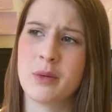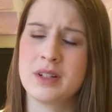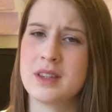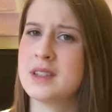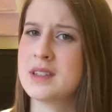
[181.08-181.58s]

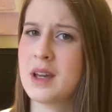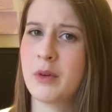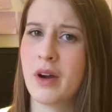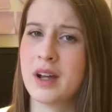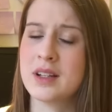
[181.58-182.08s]
wanted the same
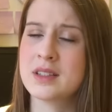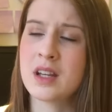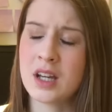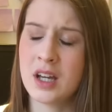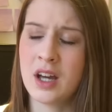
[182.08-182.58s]
grades.
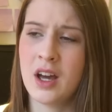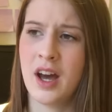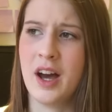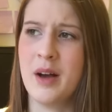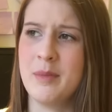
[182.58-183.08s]

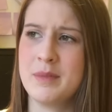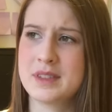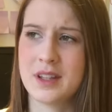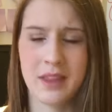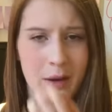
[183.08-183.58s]

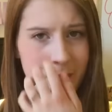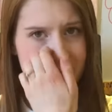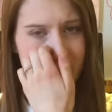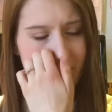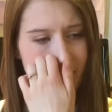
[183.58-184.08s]
So that was
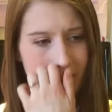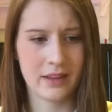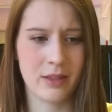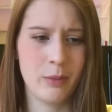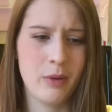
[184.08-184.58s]

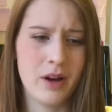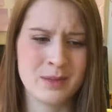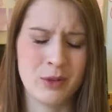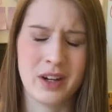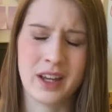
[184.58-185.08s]
like the
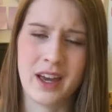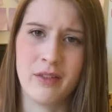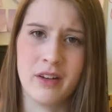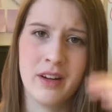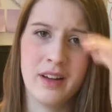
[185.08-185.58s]
worst morning
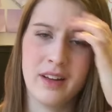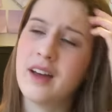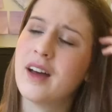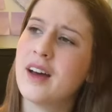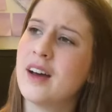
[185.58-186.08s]
ever,
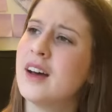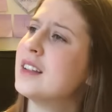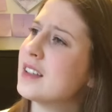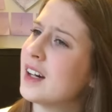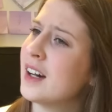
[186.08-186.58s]

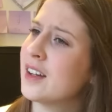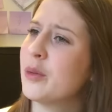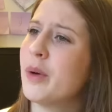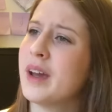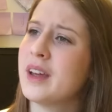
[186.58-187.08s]
and I had to
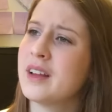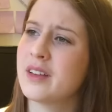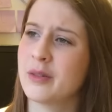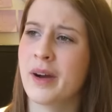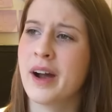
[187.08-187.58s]
wait
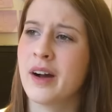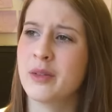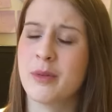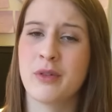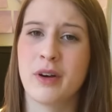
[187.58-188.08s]

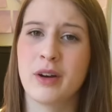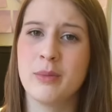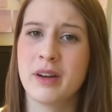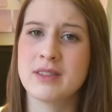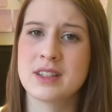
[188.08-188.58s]
around before I got
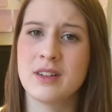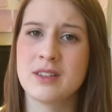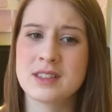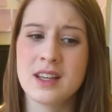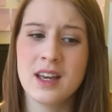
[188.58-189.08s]
my
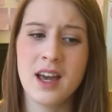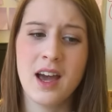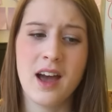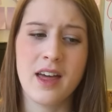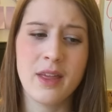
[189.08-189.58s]
results.
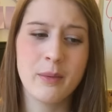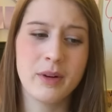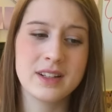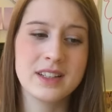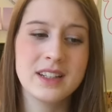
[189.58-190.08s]
And then
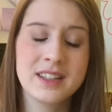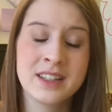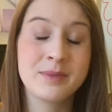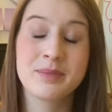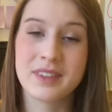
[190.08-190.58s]
when I did,
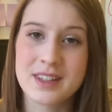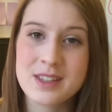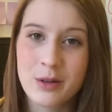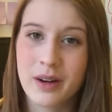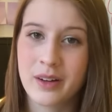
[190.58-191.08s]
I
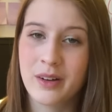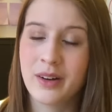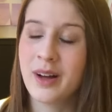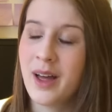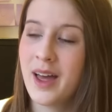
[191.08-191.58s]
saw what I
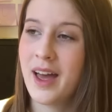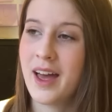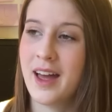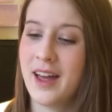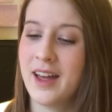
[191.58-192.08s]
got
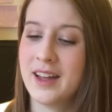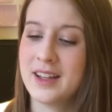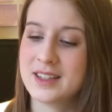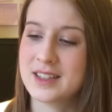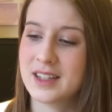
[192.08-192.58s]

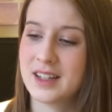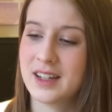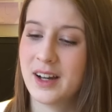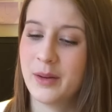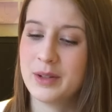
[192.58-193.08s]
and
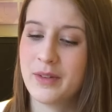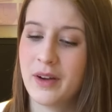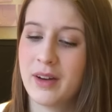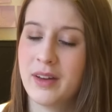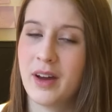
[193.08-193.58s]
I was
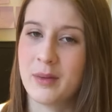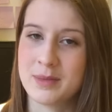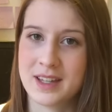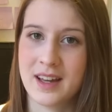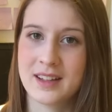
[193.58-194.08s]
very
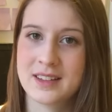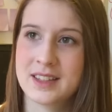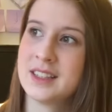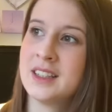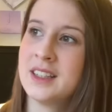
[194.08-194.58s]
upset,